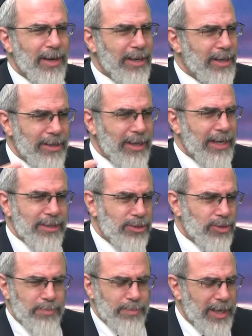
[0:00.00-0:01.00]
in that
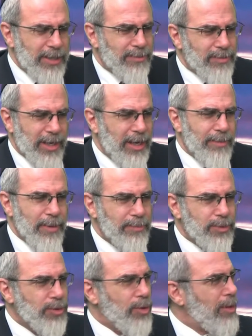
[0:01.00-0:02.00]
space of time,
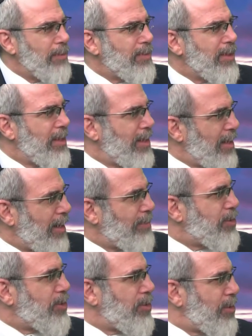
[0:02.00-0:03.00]
absorbed
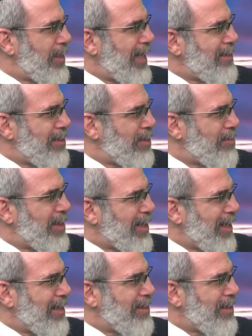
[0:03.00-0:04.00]
absurd
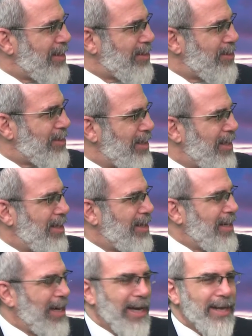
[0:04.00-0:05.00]
anti-Semitic ideas.
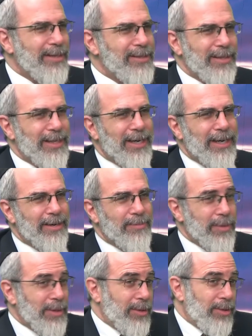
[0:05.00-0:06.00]
And,
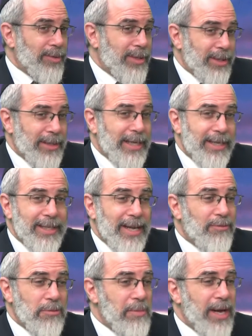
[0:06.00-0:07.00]
they'd
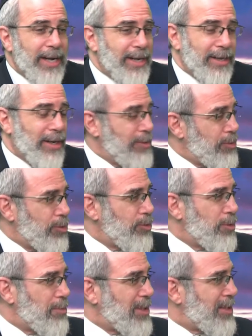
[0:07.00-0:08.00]
never met any other
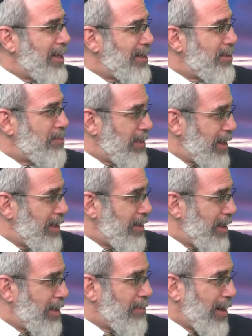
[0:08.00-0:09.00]
Jews besides me
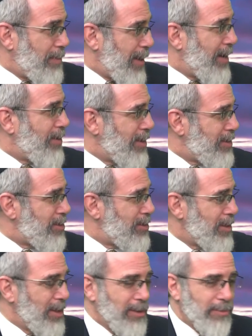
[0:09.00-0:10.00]
and my
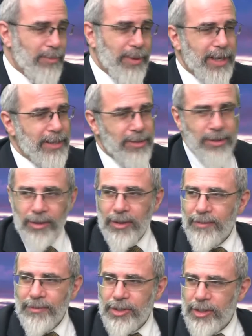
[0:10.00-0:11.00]
parents. But,
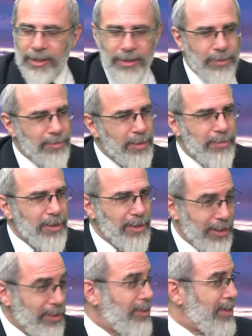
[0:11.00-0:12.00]
all of a sudden there were
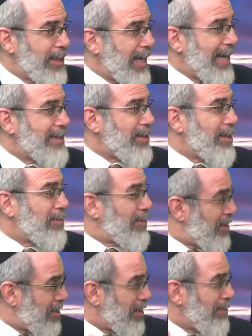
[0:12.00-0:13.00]
people literally
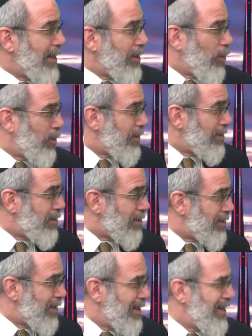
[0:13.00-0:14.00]
asking to see my
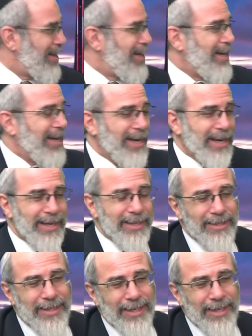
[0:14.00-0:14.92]
horns. And